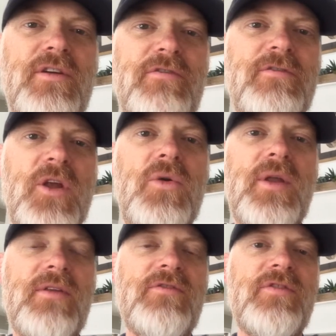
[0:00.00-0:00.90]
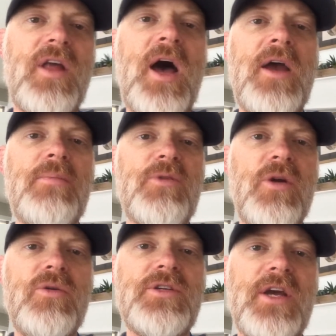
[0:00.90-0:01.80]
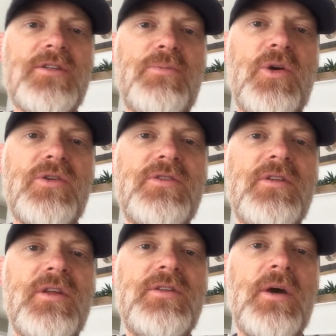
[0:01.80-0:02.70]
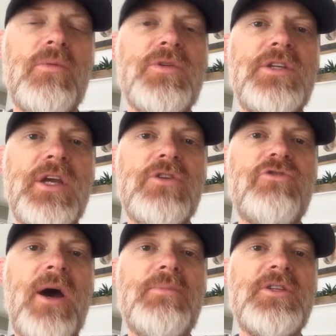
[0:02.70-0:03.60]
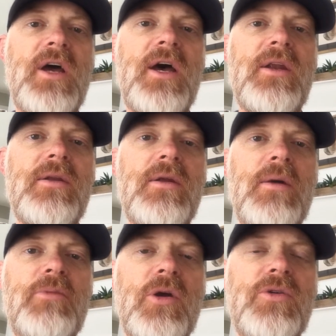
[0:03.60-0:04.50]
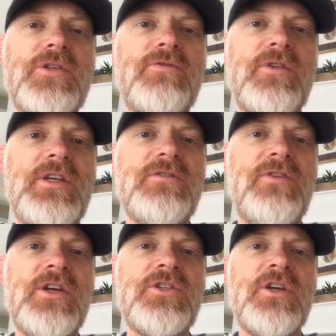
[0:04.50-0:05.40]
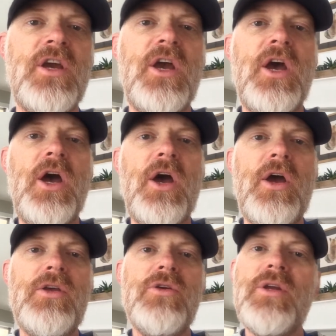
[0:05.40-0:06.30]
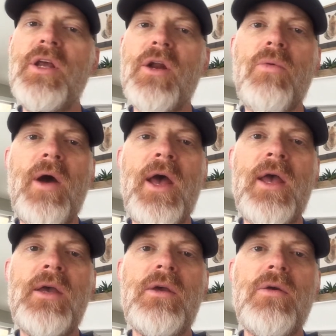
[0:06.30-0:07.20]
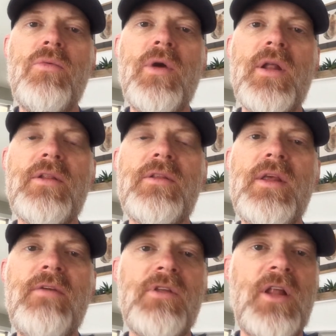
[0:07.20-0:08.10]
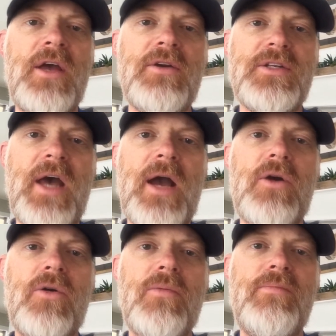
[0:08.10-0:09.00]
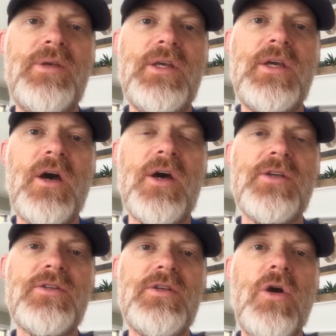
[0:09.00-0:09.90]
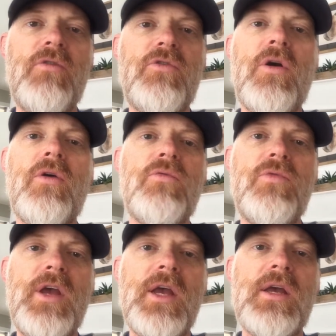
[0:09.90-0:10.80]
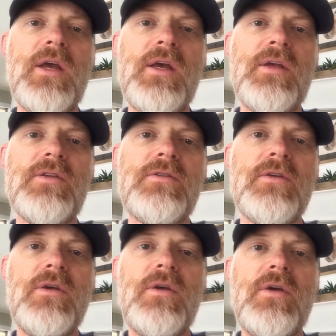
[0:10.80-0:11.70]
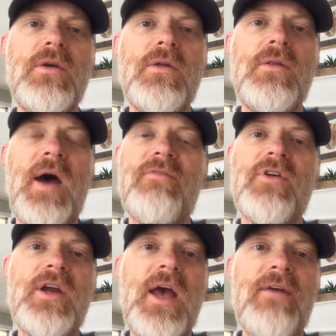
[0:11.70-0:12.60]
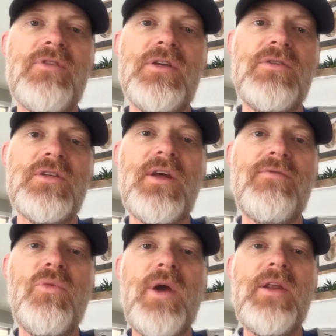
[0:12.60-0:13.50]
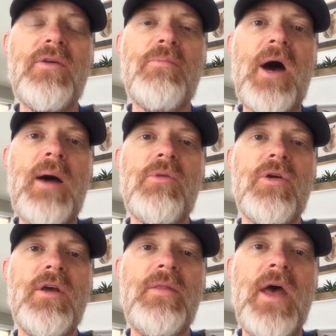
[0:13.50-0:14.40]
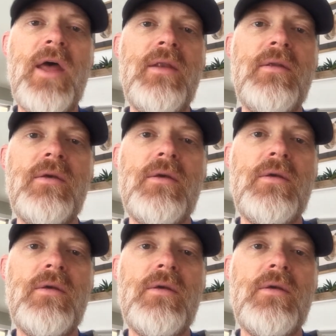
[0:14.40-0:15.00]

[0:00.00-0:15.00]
the float and fly approach as opposed to the double jig drop shot approach for these fish, you can get away with even lighter tackle because the overall rig is not very heavy. You just have the weight of the bobber and then